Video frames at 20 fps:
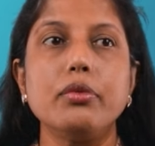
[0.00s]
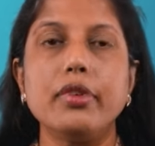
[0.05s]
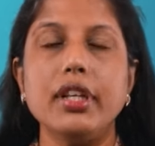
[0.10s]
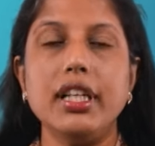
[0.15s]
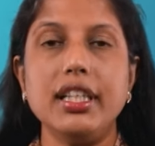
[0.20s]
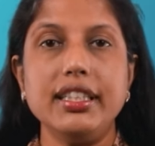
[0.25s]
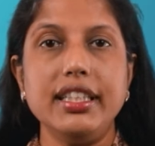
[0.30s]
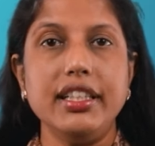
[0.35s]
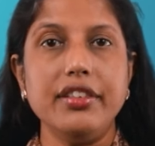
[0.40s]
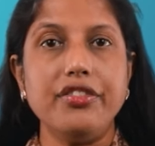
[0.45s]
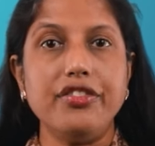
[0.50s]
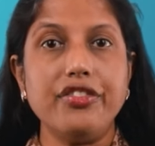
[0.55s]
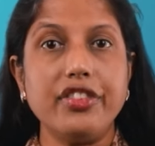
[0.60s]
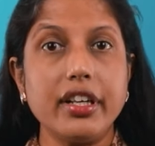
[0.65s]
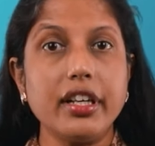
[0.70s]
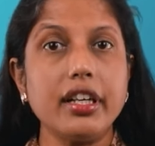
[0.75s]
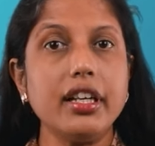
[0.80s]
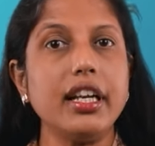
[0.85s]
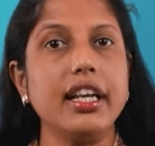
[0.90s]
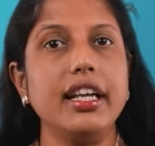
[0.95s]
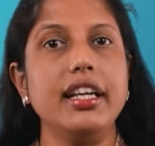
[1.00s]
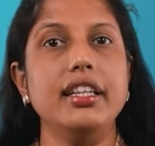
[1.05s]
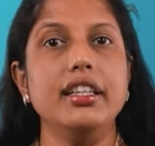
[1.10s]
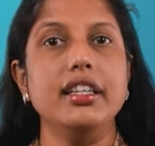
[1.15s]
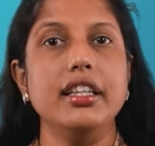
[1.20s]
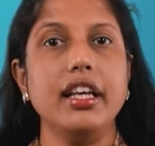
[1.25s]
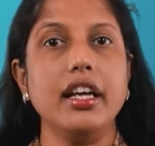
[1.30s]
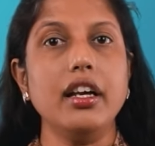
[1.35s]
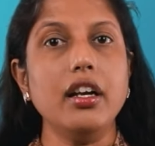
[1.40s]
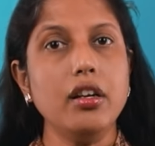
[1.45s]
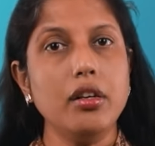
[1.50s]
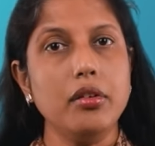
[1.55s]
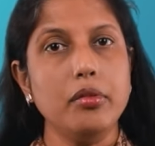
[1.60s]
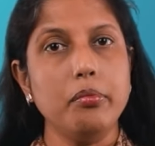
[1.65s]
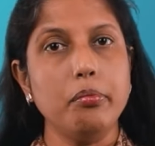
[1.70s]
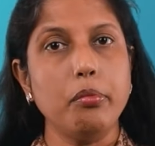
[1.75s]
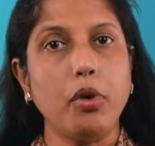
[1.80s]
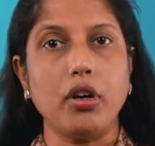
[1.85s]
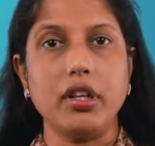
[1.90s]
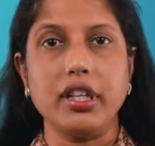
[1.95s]
will differ in their
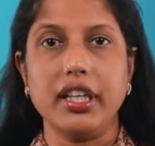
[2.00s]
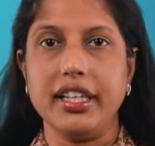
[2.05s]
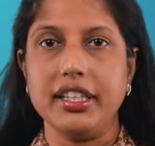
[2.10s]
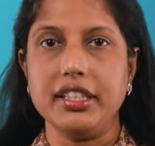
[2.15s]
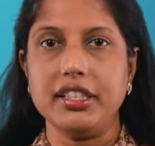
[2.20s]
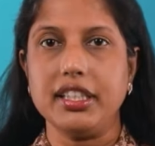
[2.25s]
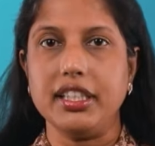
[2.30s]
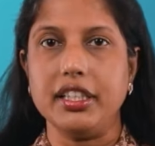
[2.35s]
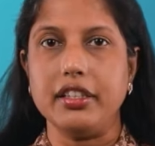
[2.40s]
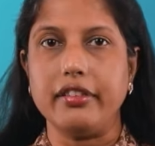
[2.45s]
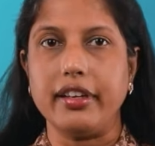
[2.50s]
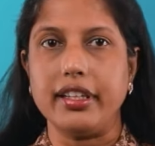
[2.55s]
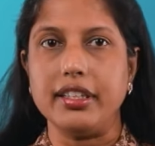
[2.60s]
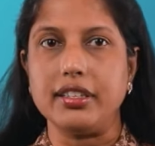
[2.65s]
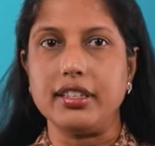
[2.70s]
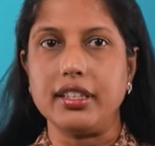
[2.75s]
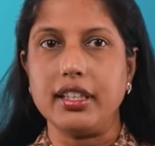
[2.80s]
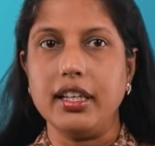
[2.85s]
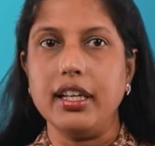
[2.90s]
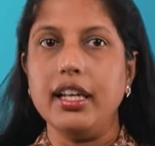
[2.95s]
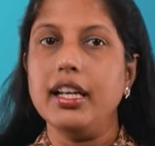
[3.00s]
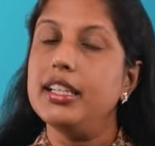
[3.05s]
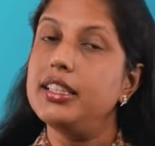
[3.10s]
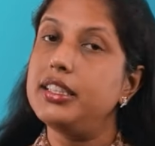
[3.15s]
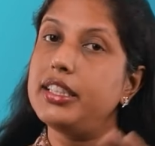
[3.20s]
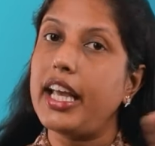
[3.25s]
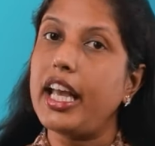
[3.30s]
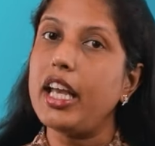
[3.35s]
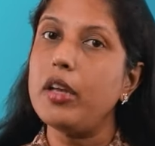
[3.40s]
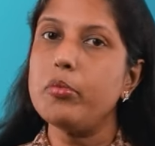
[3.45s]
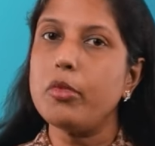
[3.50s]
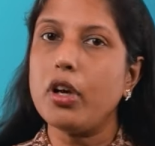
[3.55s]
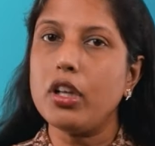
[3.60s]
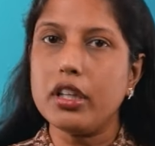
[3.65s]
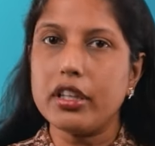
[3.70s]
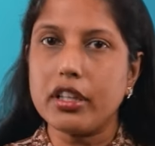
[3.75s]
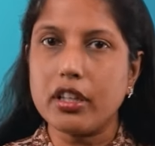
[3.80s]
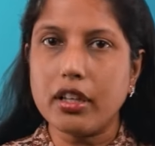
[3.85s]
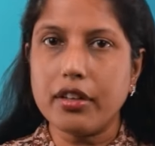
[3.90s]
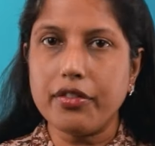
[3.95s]
bonding sequence. Same
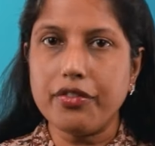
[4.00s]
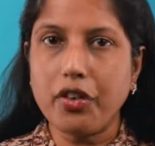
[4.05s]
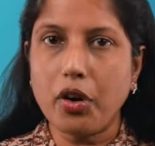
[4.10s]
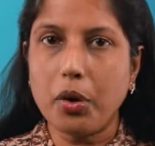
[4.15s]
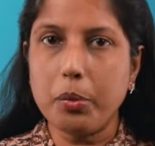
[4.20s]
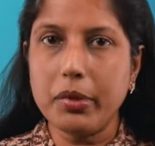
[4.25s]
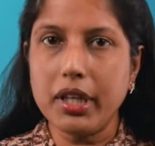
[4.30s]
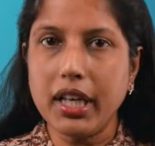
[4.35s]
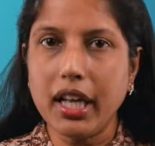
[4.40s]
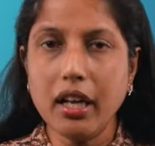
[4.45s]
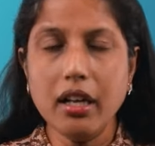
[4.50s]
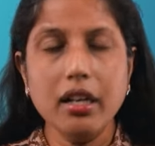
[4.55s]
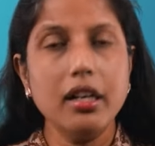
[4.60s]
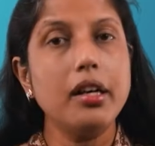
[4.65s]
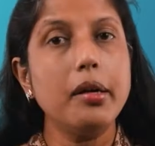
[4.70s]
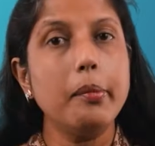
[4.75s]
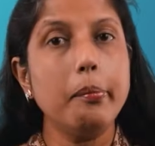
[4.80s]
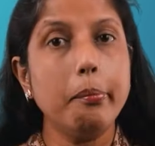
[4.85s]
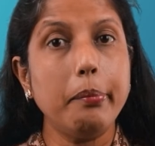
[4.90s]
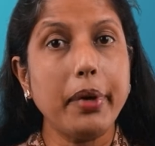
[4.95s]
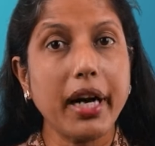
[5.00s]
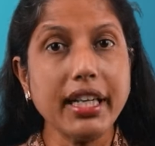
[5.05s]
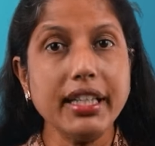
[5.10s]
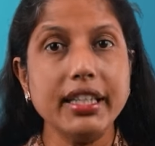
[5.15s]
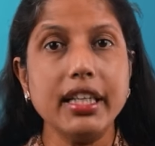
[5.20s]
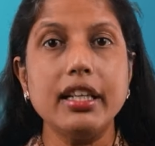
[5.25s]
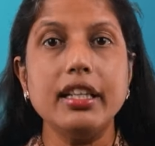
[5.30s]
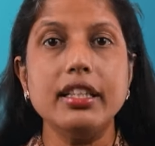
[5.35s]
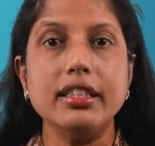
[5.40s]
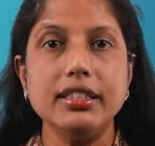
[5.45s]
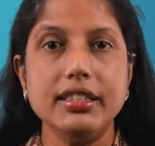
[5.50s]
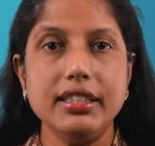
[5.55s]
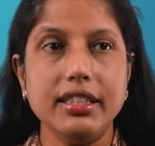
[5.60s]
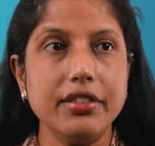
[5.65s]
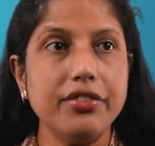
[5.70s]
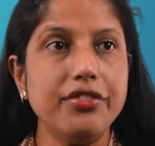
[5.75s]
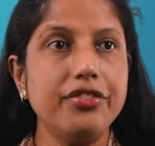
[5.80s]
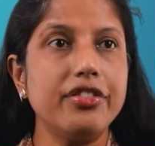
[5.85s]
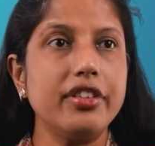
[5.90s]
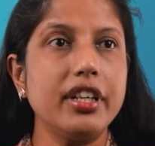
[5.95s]
molecular formula, but
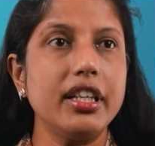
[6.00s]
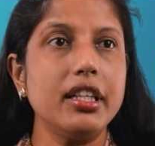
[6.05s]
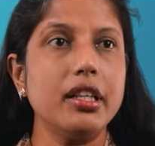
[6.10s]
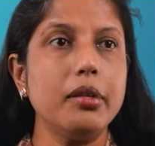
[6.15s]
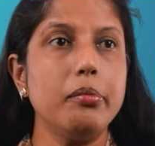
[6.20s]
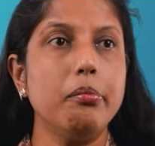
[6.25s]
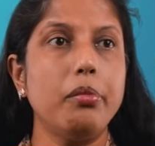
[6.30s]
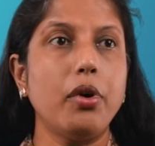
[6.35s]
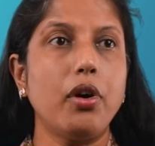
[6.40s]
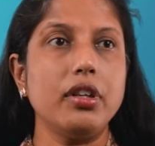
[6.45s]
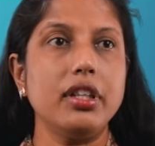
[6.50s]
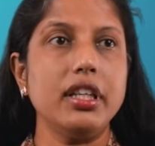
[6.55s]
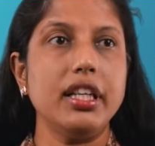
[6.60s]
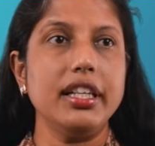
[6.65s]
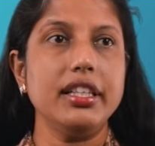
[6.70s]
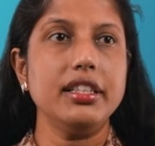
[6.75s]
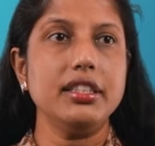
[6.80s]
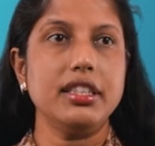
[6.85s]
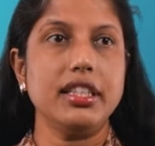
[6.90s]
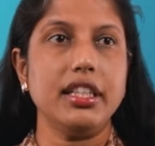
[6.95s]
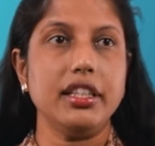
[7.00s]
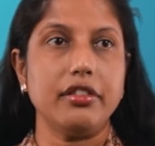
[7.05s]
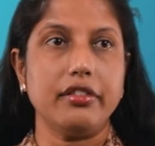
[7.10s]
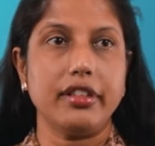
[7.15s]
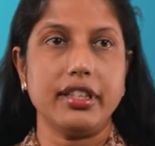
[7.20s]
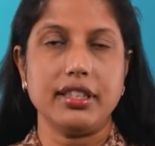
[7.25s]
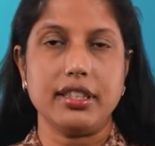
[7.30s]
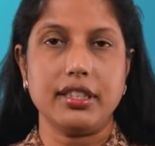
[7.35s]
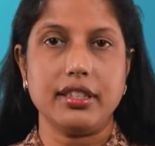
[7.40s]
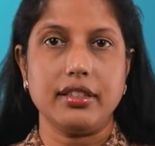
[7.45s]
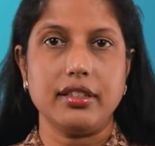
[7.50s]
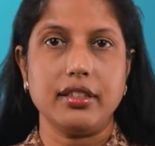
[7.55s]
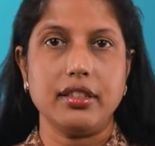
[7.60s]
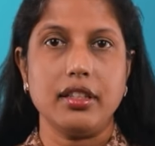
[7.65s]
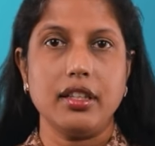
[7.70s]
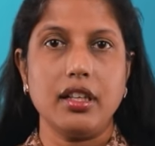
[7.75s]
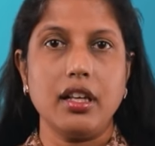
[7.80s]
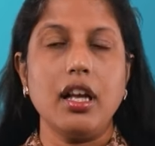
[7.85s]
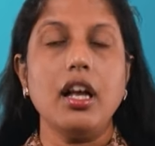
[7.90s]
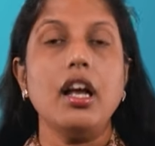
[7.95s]
different bonding sequence.
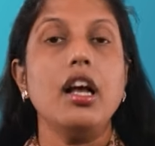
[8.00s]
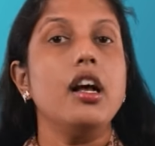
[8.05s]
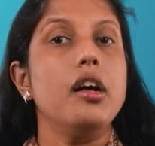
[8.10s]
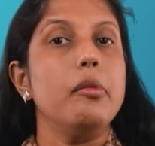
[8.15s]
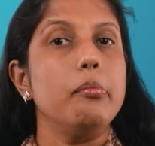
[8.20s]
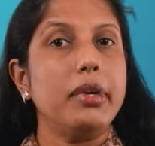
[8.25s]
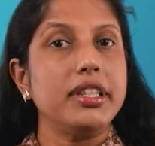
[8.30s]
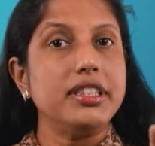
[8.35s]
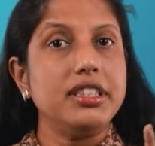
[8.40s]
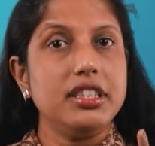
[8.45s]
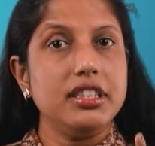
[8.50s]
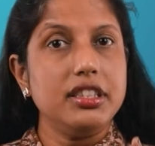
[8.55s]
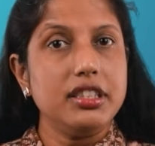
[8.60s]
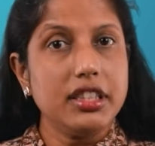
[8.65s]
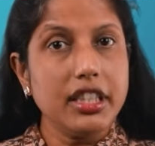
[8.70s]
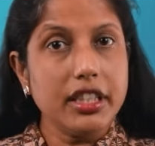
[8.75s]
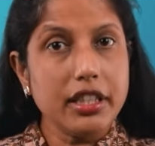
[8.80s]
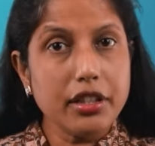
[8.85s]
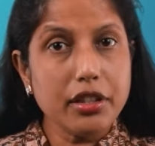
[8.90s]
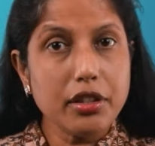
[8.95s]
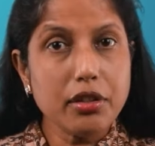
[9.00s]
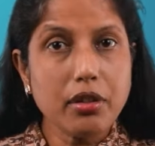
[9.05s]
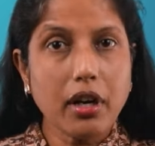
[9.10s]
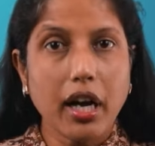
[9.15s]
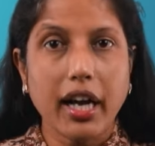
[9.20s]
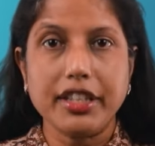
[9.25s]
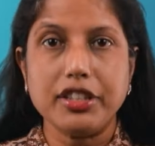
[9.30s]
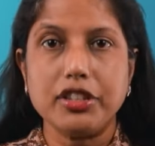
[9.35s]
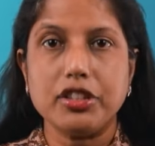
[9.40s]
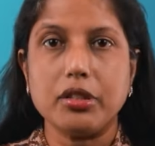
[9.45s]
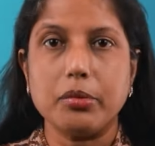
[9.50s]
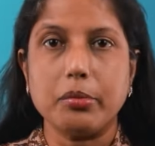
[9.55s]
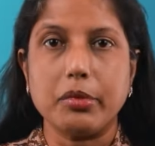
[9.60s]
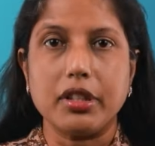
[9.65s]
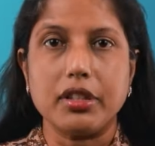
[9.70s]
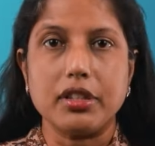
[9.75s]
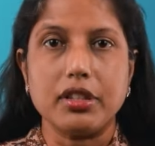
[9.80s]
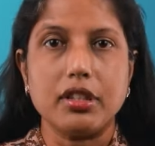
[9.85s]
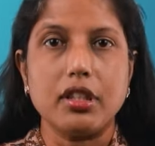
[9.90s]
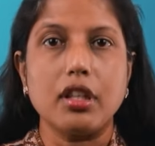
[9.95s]
But
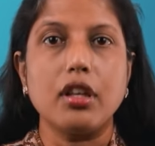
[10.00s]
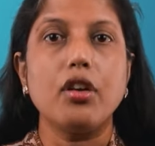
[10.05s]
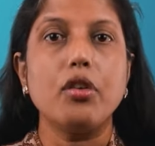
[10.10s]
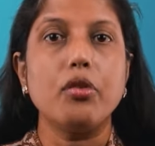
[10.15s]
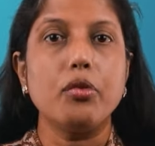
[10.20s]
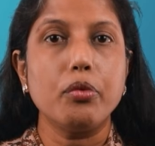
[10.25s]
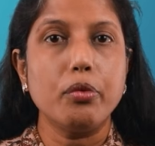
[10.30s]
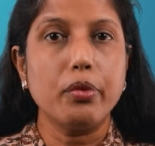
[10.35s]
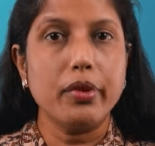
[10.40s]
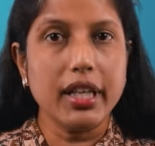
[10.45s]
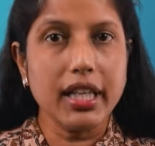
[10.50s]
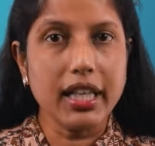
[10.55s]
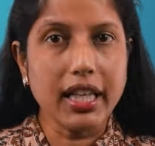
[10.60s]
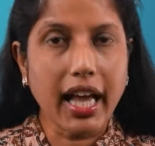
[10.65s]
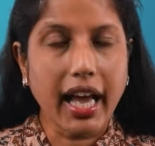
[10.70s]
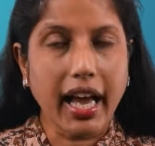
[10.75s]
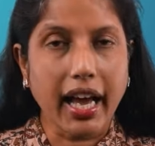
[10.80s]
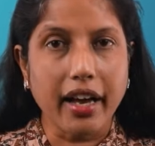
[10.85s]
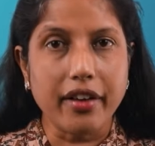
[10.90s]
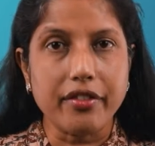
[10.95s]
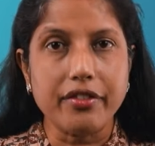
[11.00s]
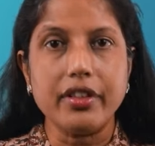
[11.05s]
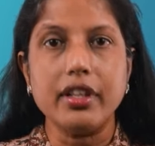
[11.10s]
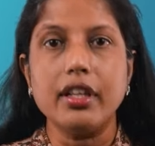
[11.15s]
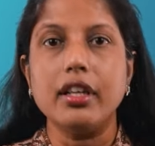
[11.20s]
stereoisomers will have